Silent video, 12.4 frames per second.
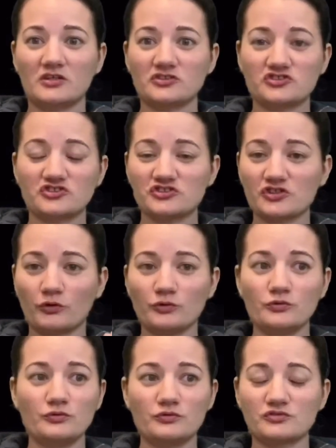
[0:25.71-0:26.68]

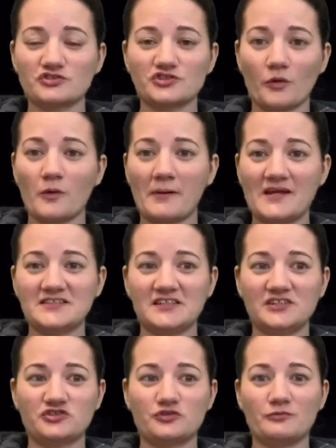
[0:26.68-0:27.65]
so
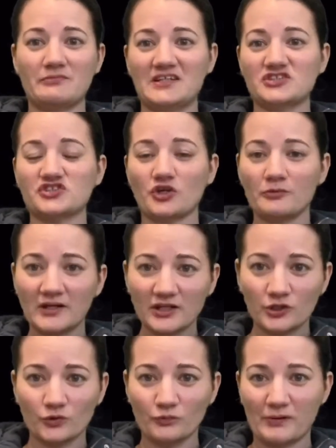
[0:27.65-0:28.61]
amazing to meet so many
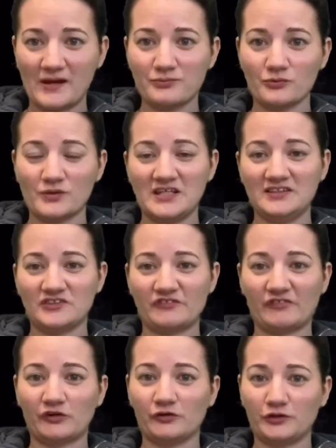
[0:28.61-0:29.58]
cool people in this
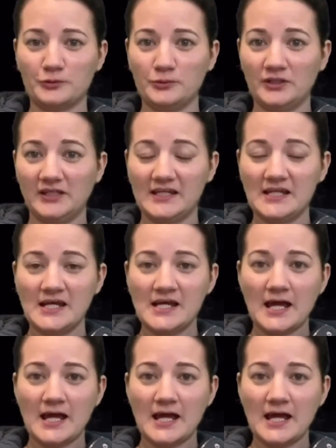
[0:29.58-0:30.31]
Funko community.